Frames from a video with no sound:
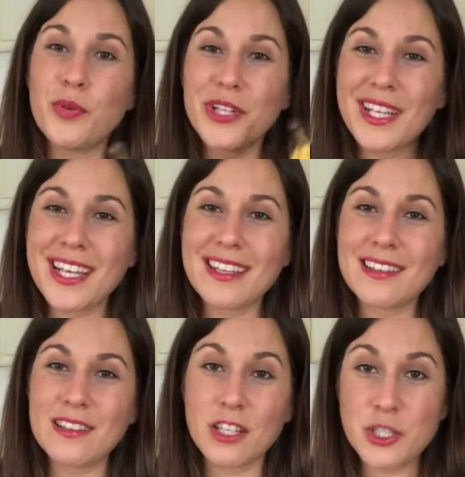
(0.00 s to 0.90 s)
putting in
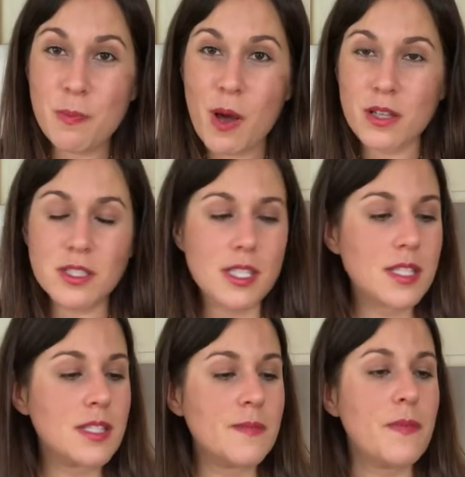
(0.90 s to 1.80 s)
lunch
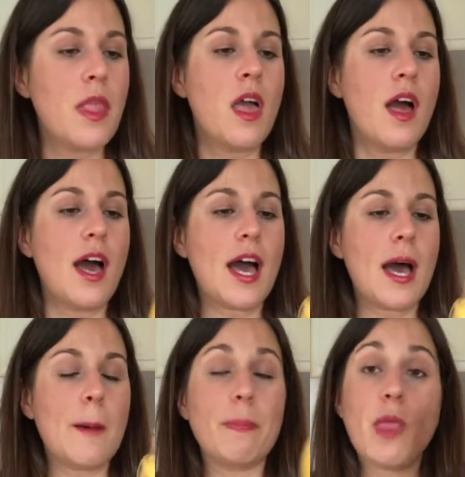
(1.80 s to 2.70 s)
boxes.
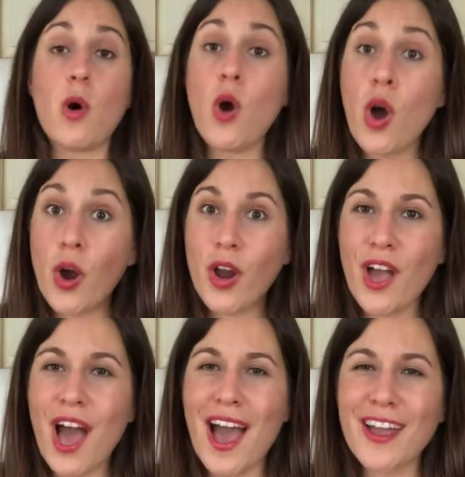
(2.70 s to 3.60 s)
Or
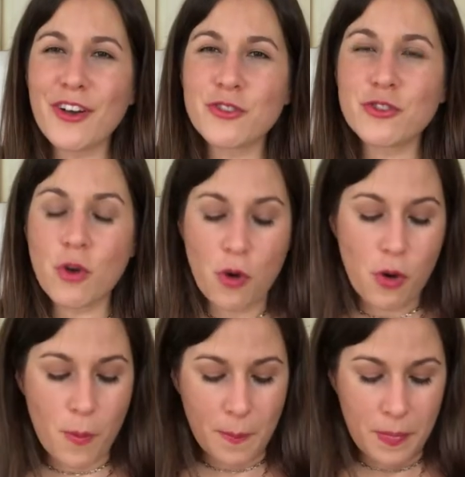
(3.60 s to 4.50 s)
I
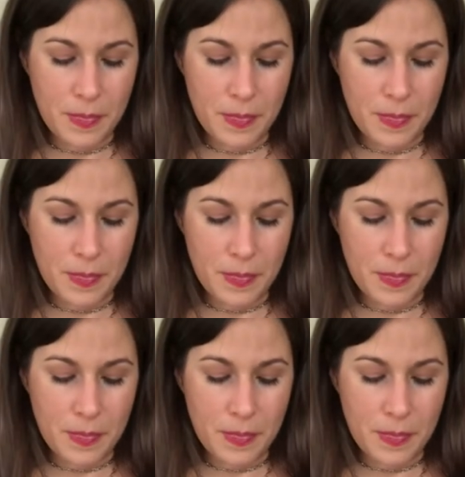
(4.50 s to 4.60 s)
also